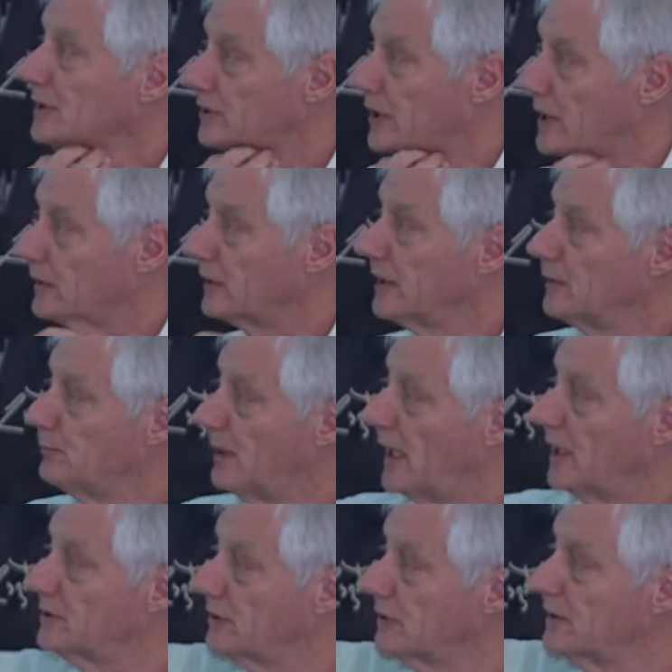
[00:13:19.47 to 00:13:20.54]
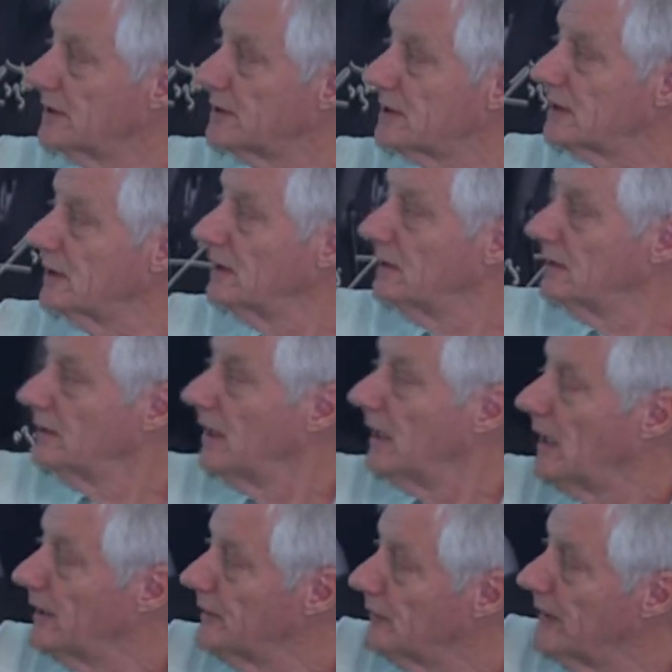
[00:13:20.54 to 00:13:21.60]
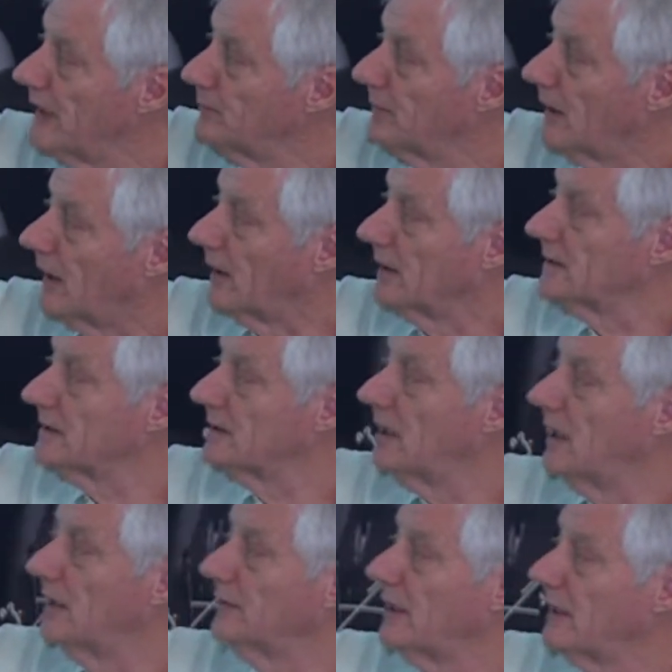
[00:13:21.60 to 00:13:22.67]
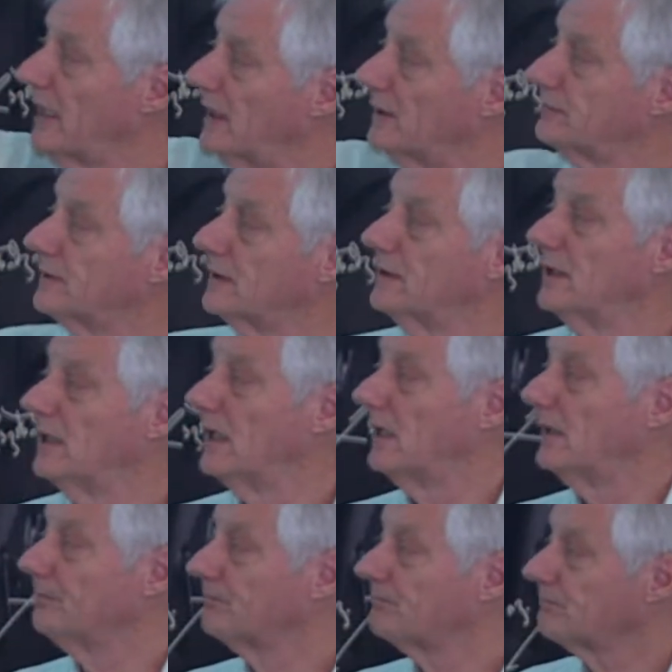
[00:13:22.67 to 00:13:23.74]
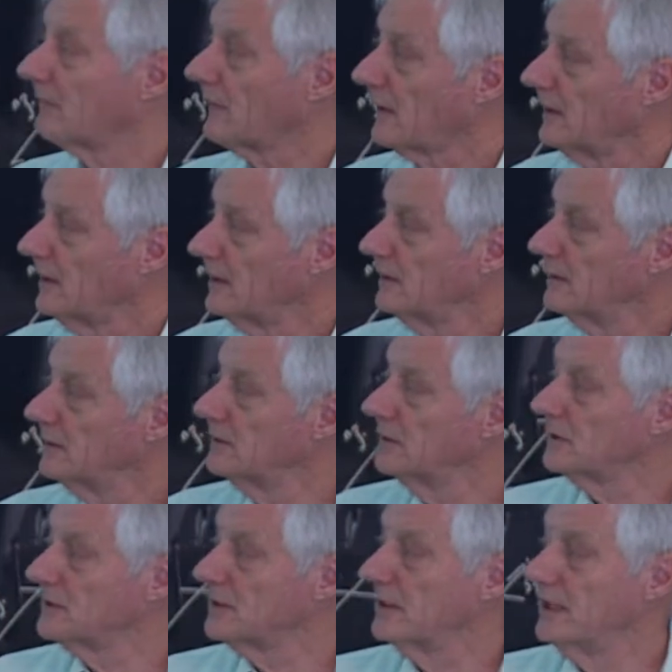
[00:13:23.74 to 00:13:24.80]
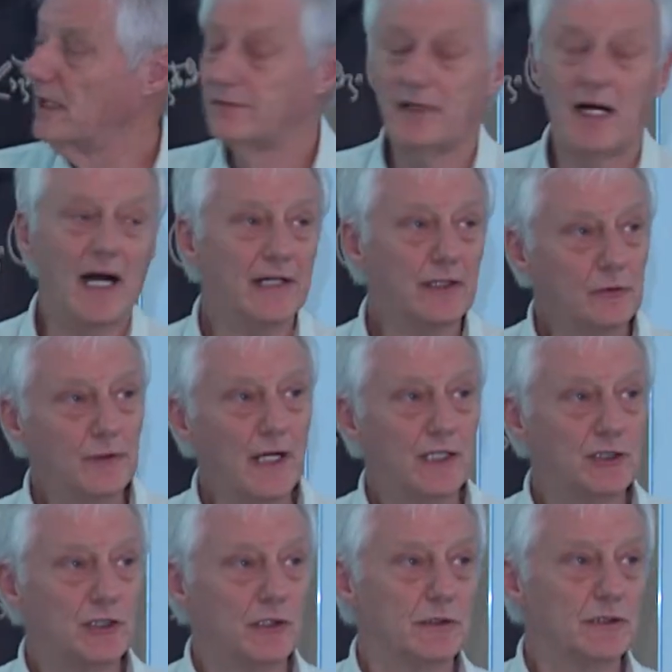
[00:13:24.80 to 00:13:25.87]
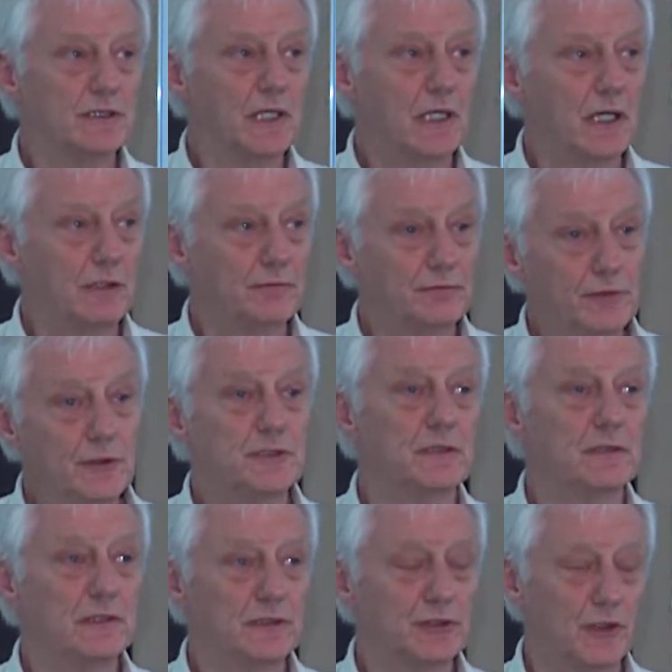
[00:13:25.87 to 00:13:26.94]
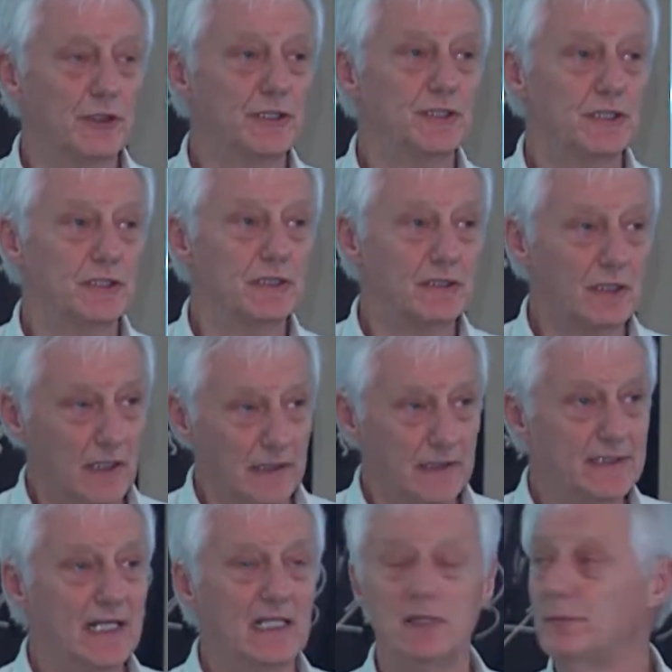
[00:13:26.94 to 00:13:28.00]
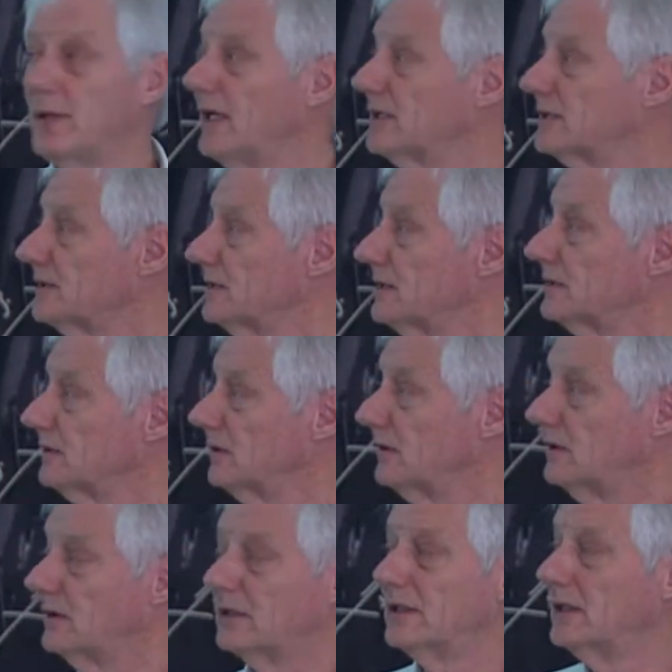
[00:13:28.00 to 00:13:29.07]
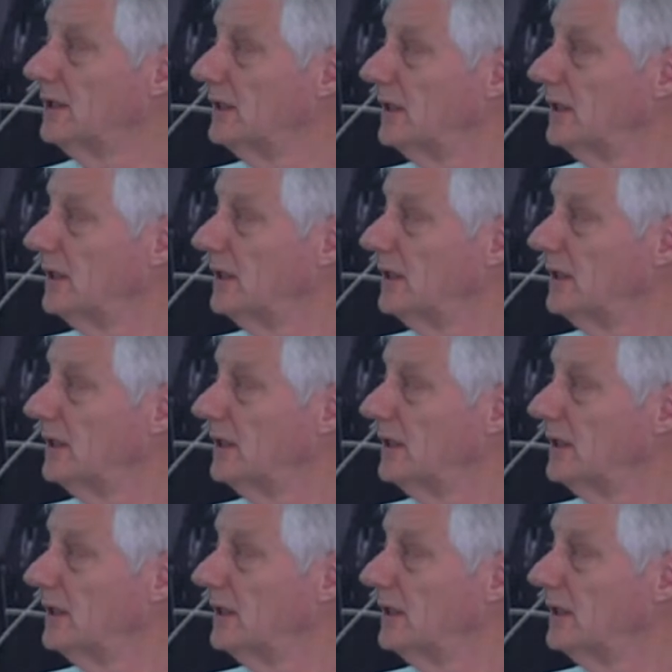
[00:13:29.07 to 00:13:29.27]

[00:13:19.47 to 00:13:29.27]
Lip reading: Generally, pastoralists, the red bars on the left, you can see have higher ratios of food shortages on a daily basis, or